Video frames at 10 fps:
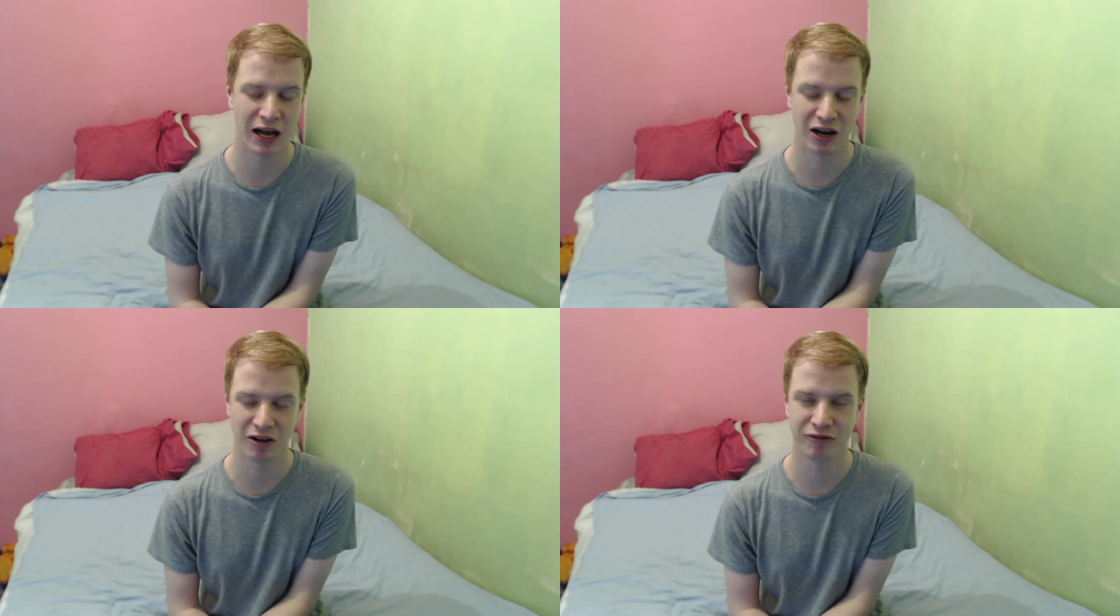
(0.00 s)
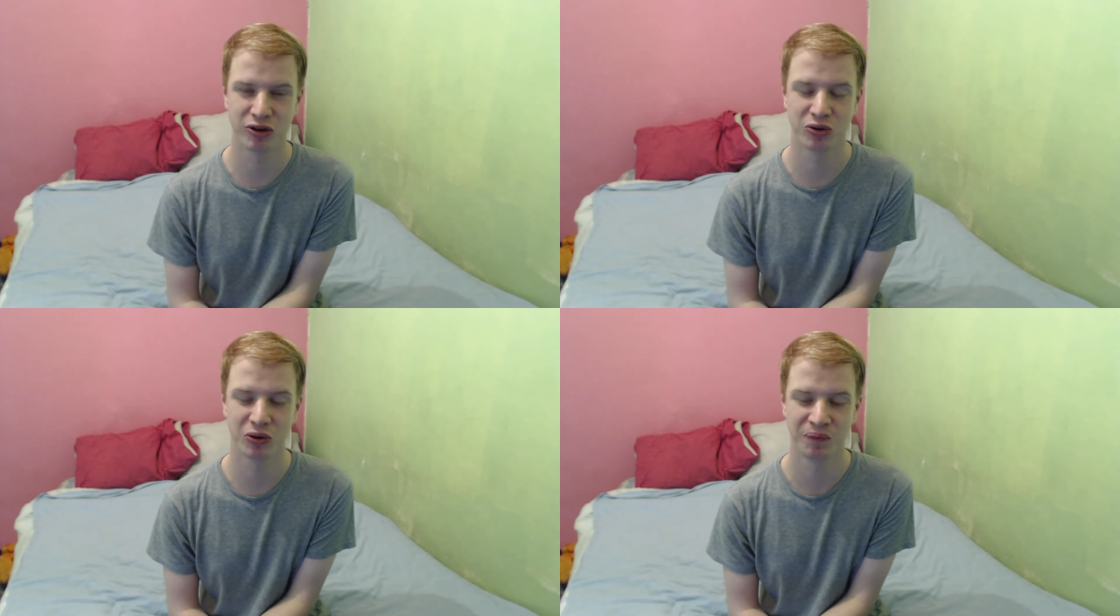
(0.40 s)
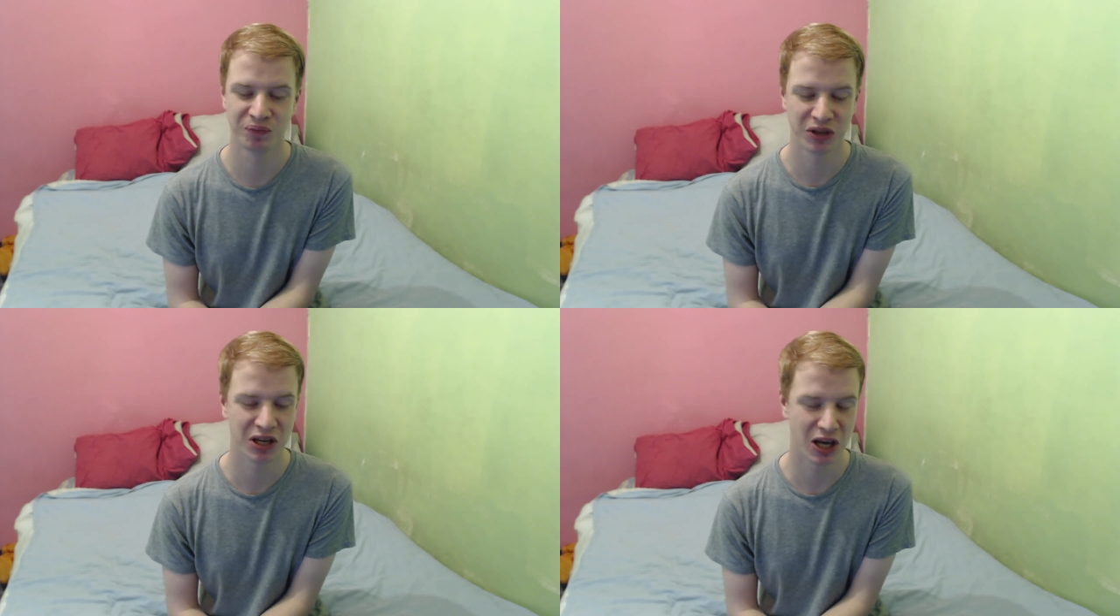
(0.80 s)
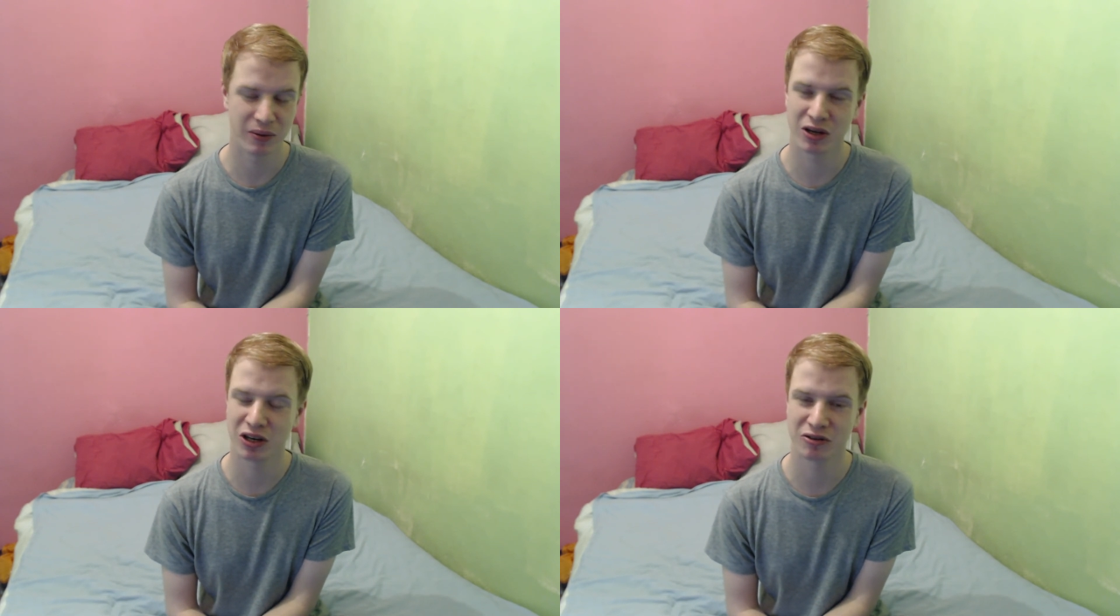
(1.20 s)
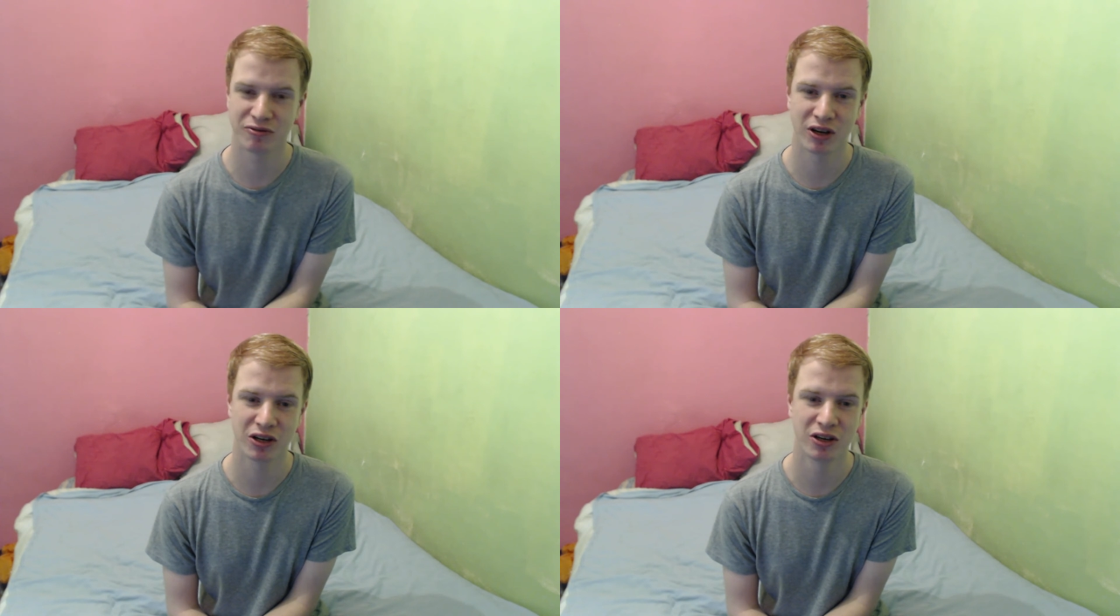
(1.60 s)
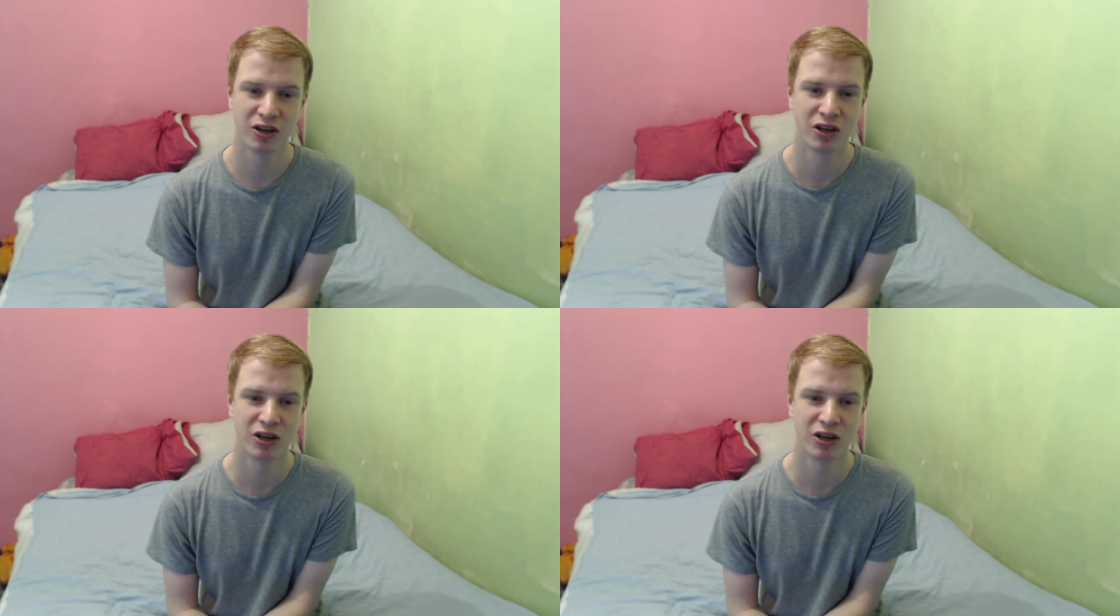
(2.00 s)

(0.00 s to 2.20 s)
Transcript: and I thought it'd be kind of fun,